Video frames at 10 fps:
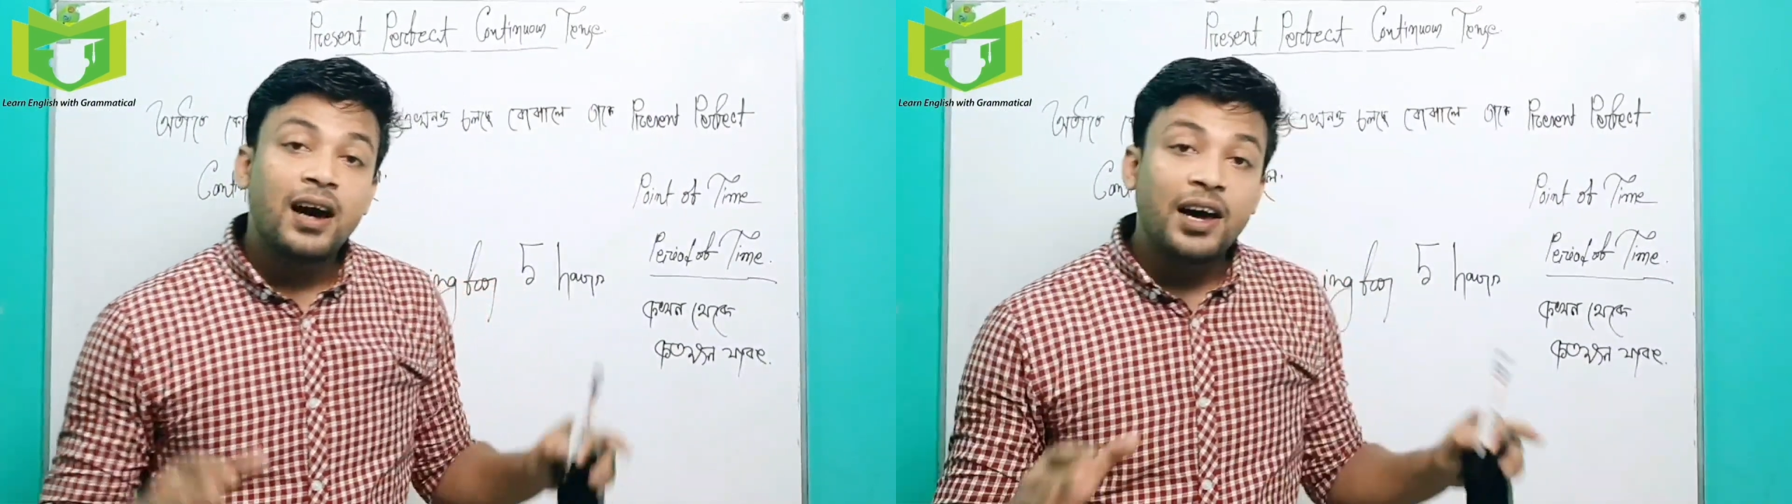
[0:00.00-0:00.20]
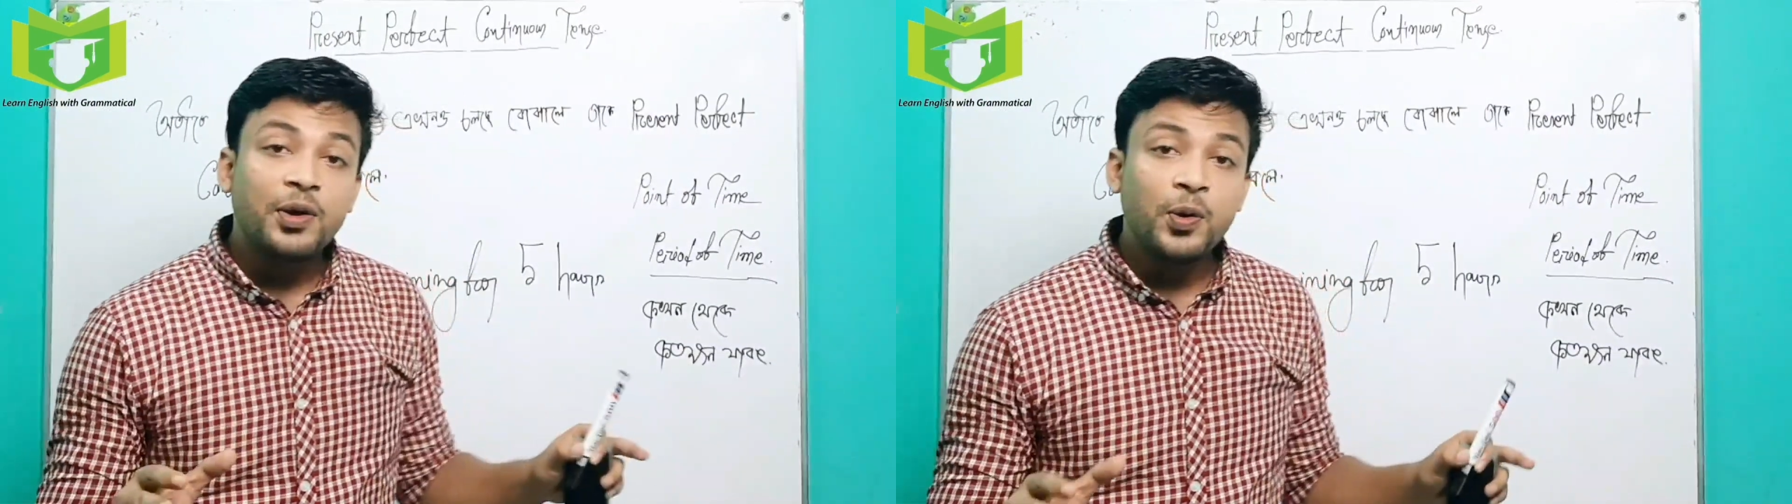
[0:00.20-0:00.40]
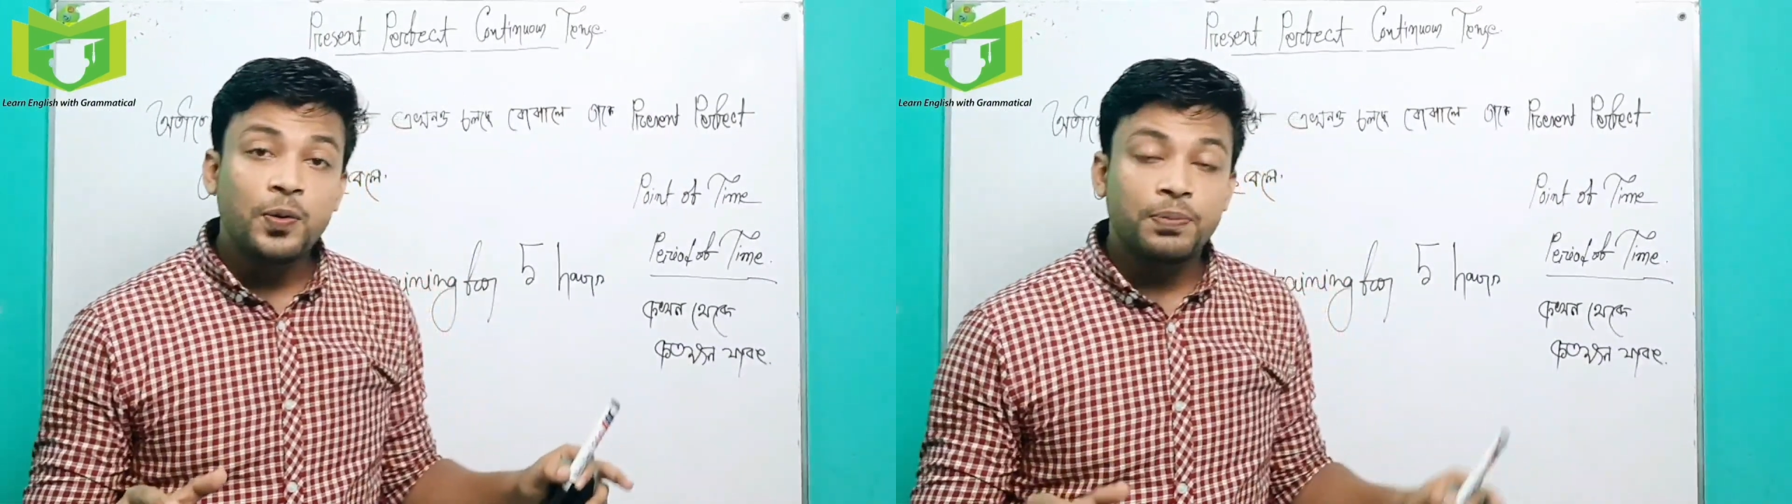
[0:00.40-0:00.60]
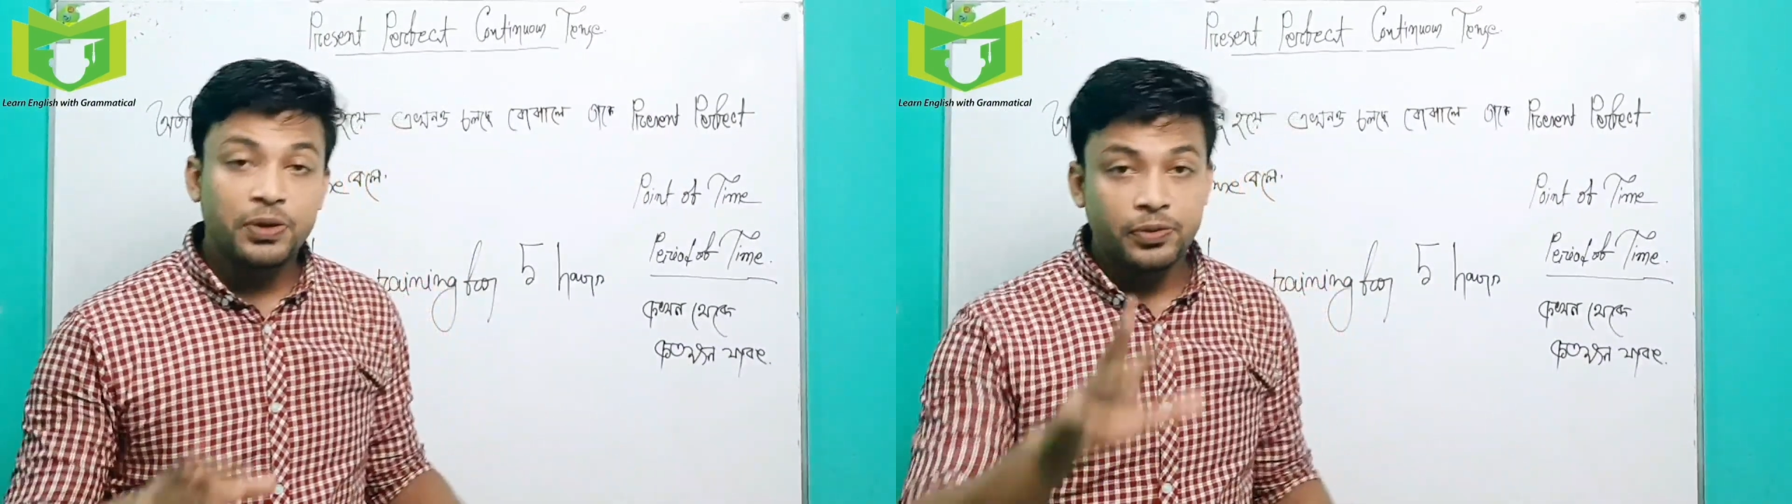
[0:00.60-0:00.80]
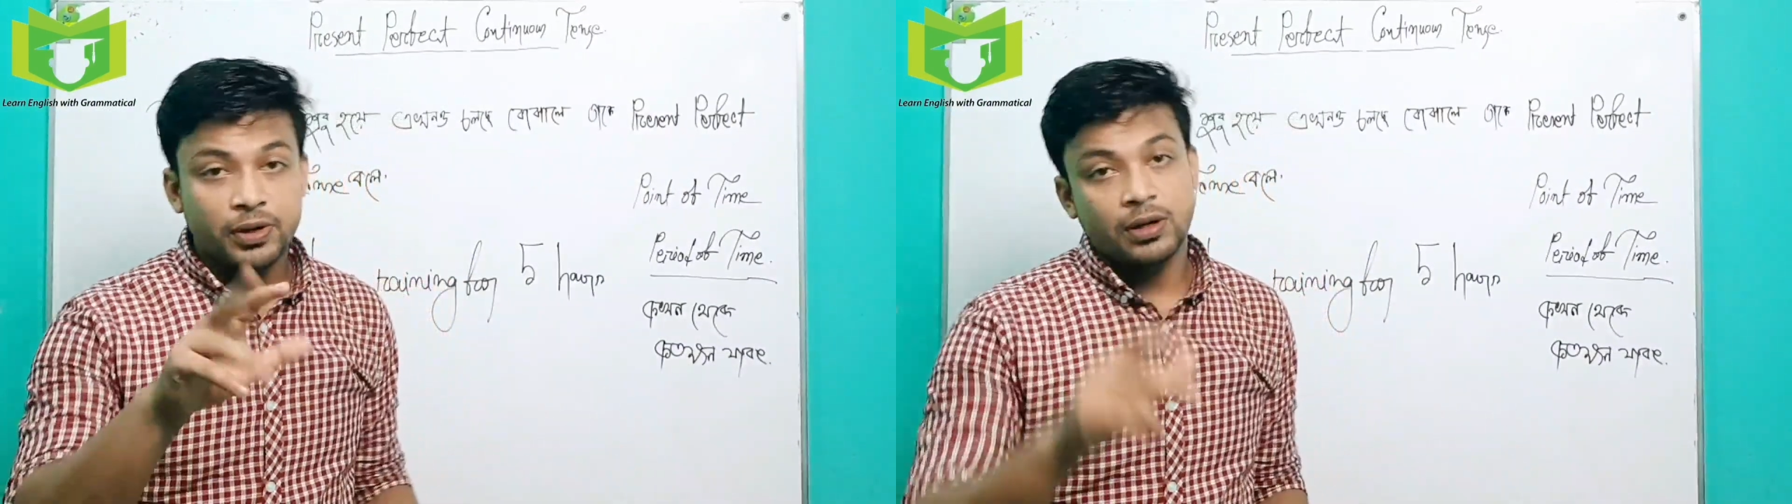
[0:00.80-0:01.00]
I hope
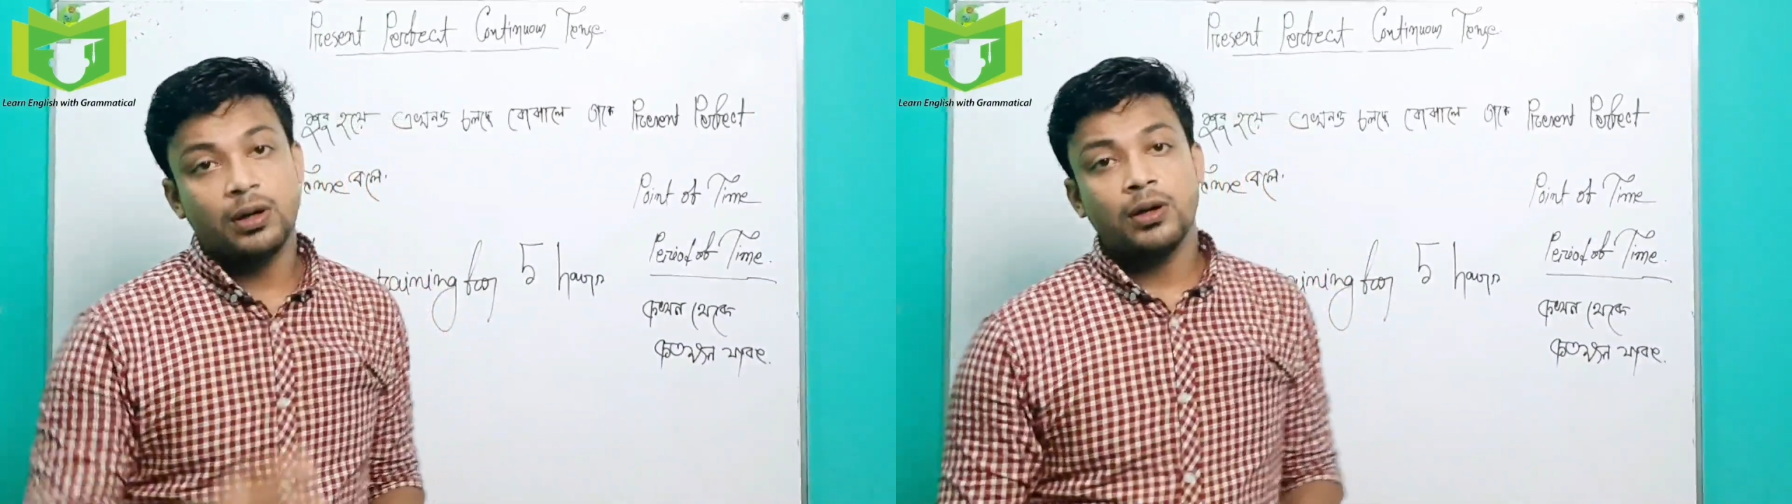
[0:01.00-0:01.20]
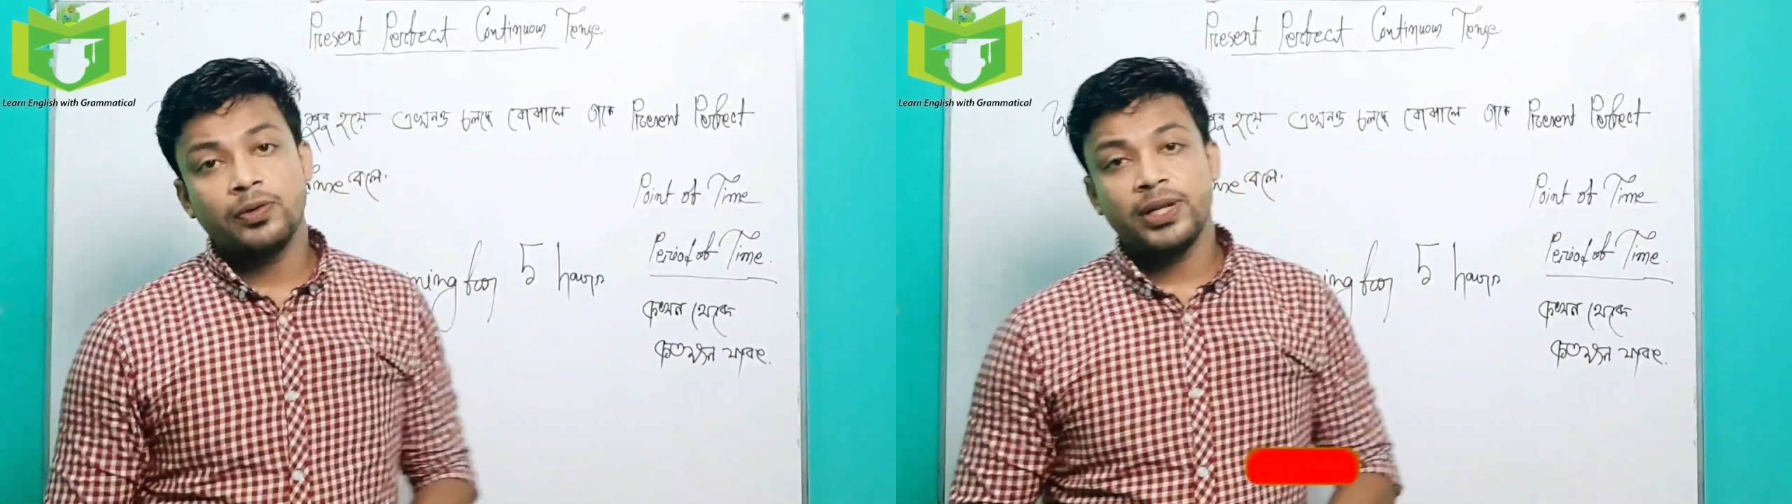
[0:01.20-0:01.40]
you are all